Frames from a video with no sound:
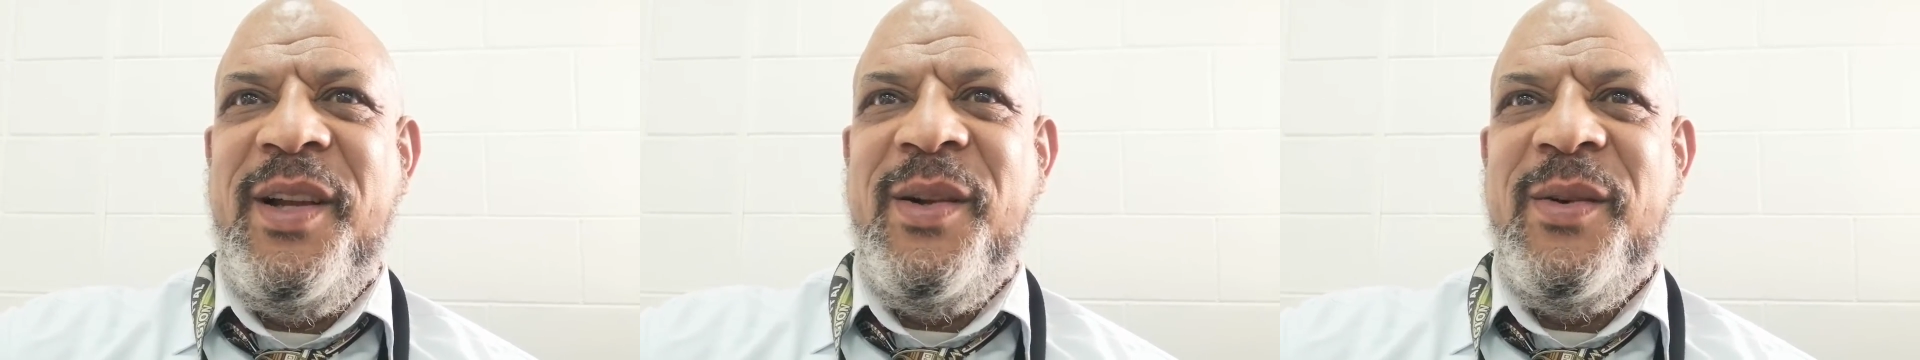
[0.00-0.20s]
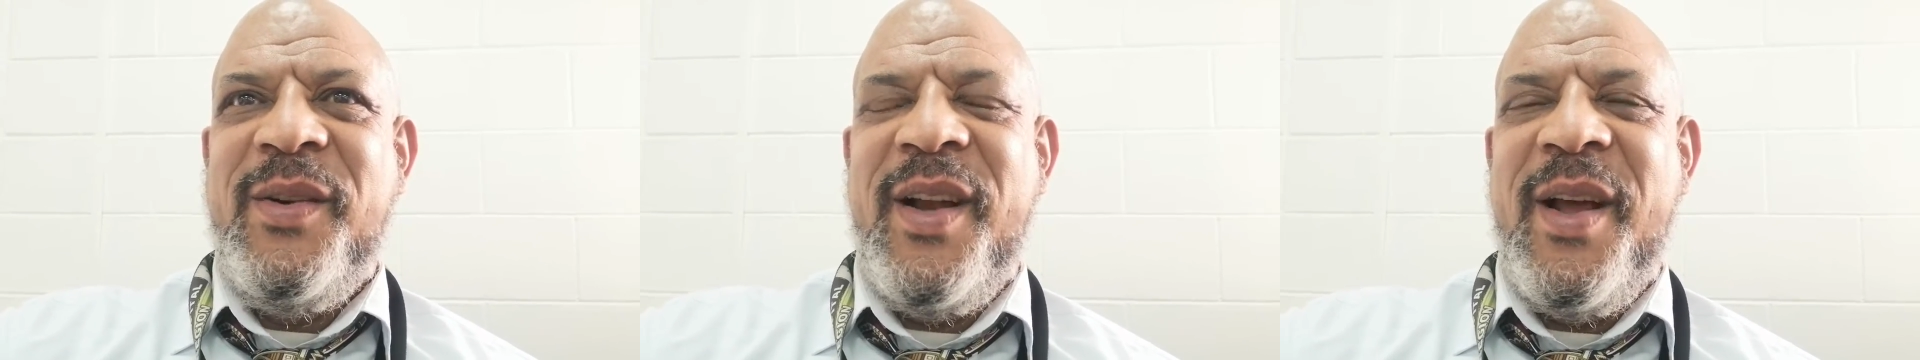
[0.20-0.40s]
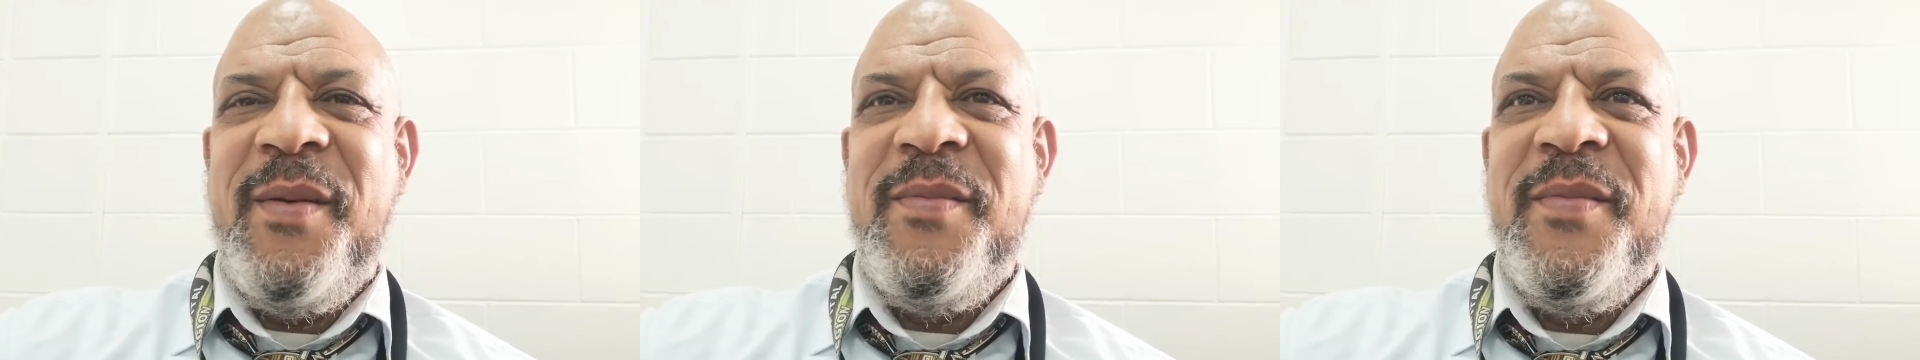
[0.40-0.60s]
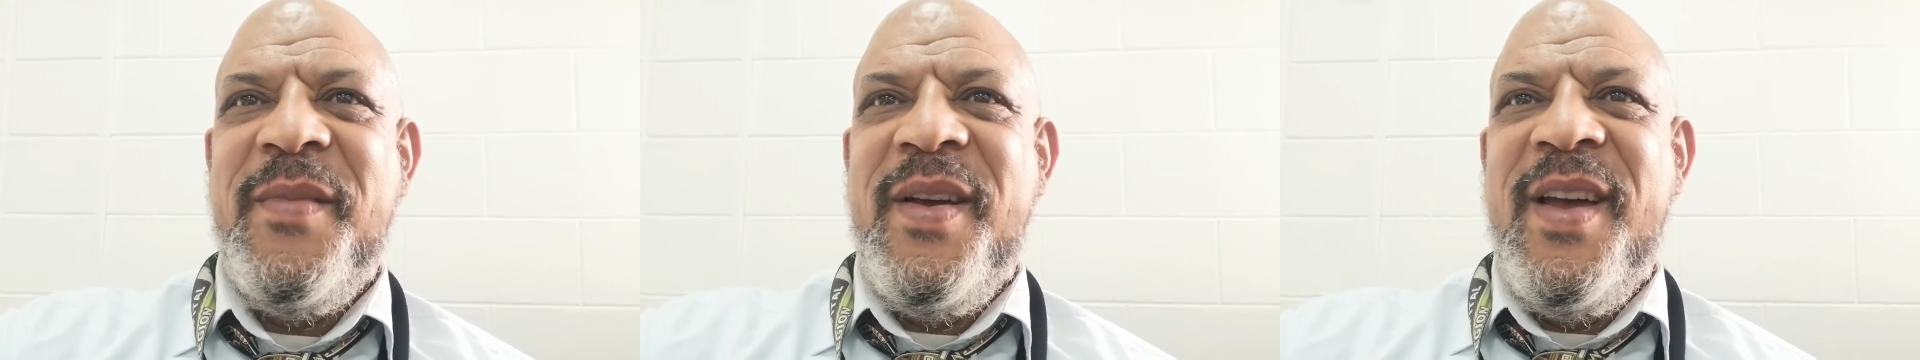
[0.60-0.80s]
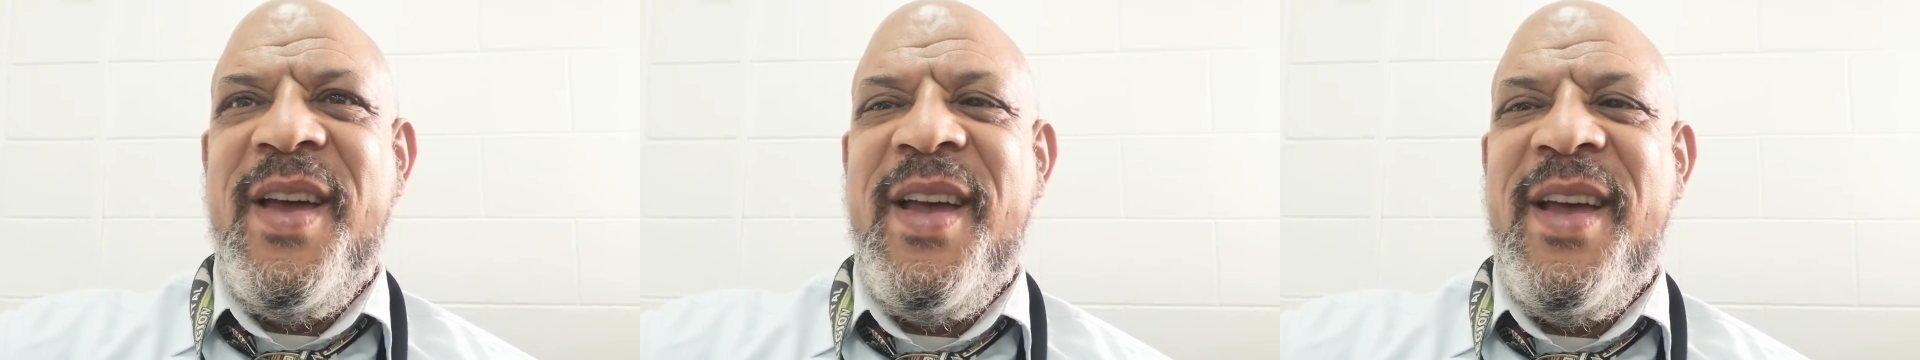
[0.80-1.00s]
kilogram,
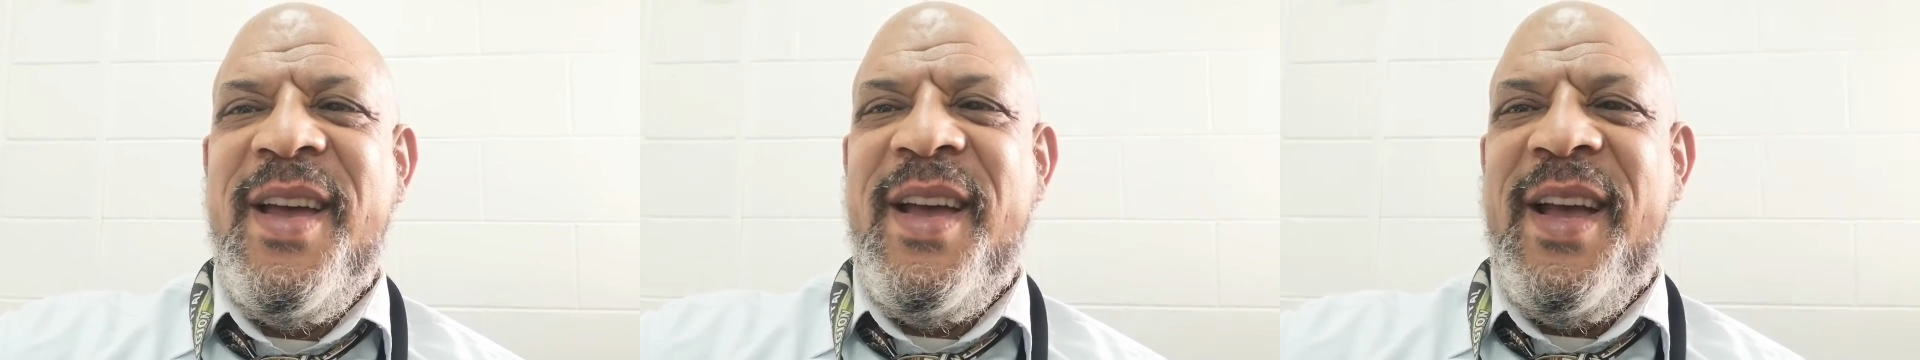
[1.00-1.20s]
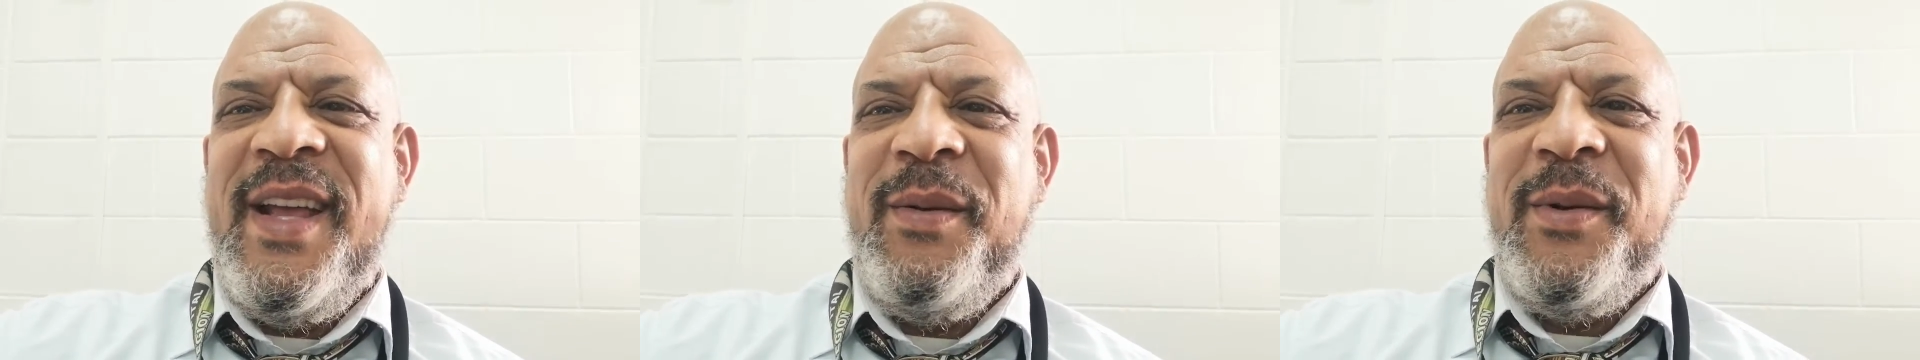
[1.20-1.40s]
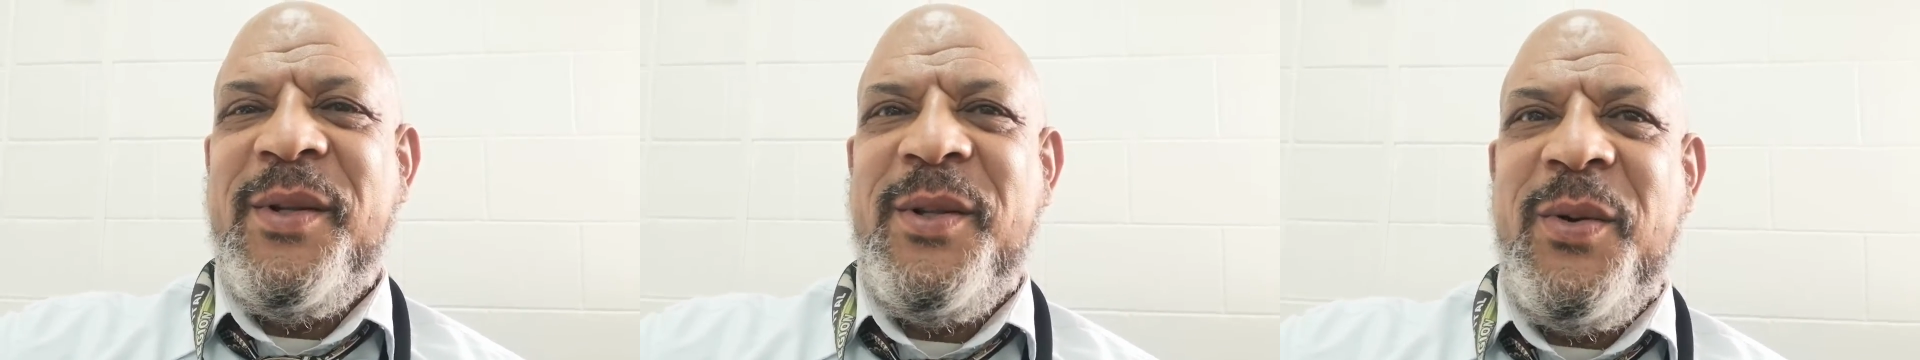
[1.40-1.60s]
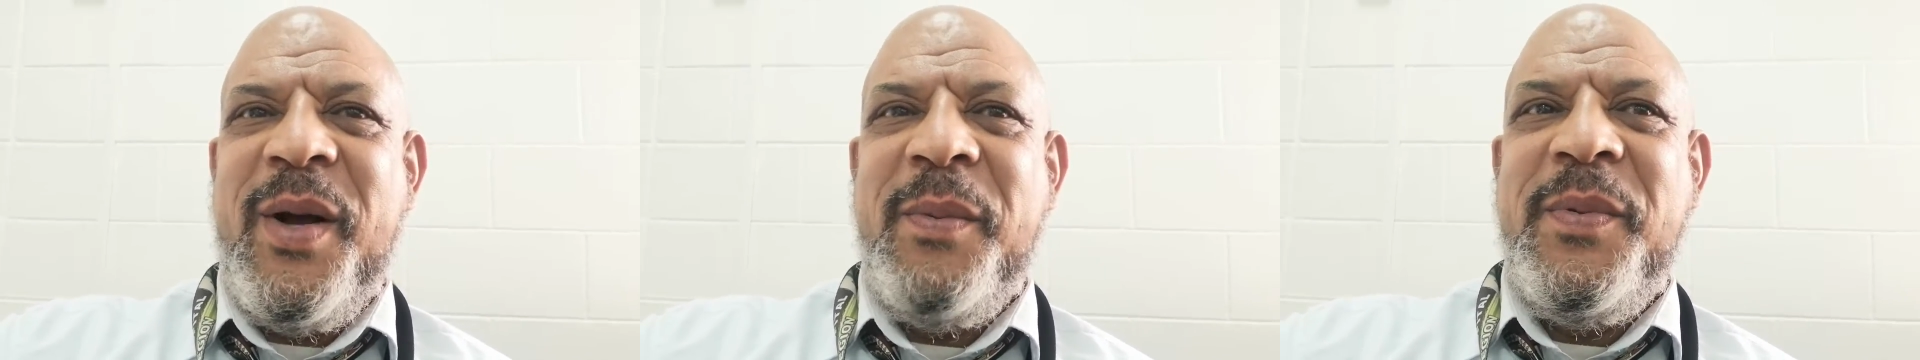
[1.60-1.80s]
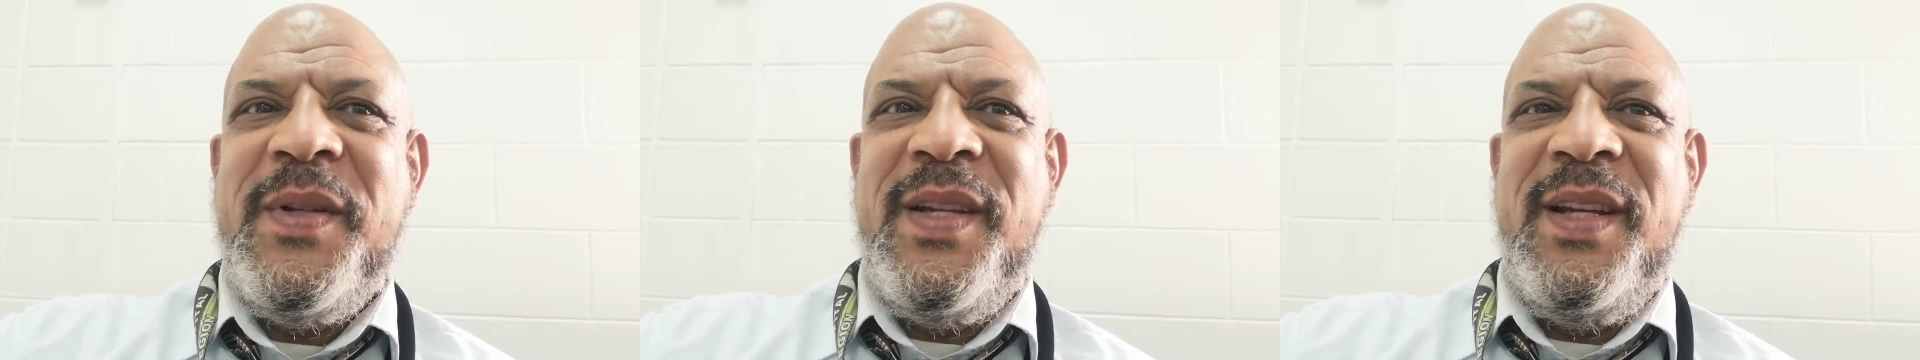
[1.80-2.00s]
and I was so
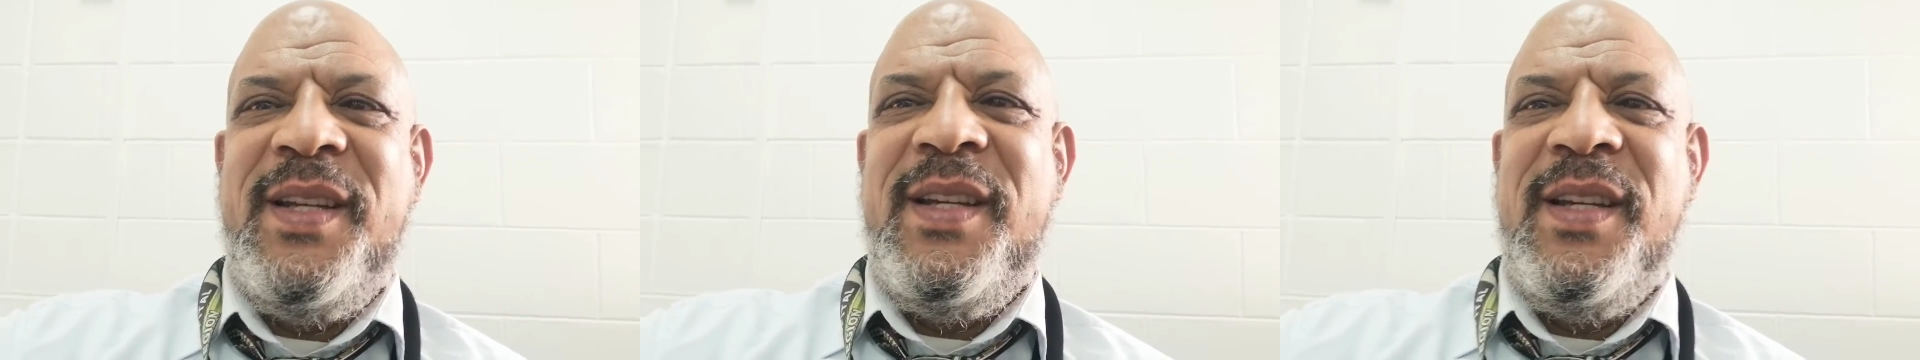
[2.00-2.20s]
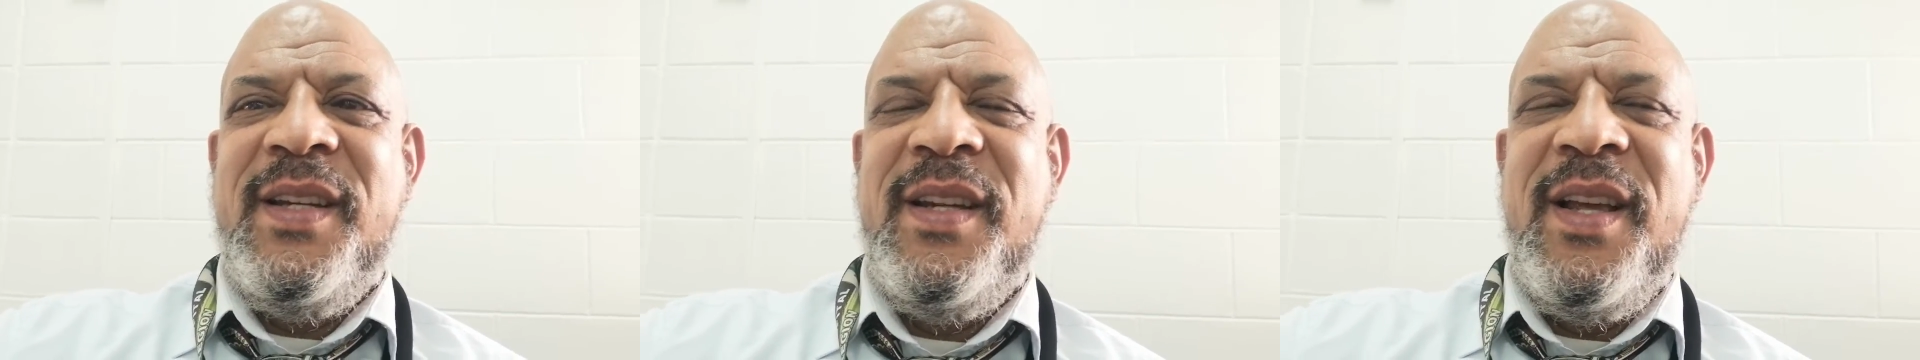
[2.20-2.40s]
upset.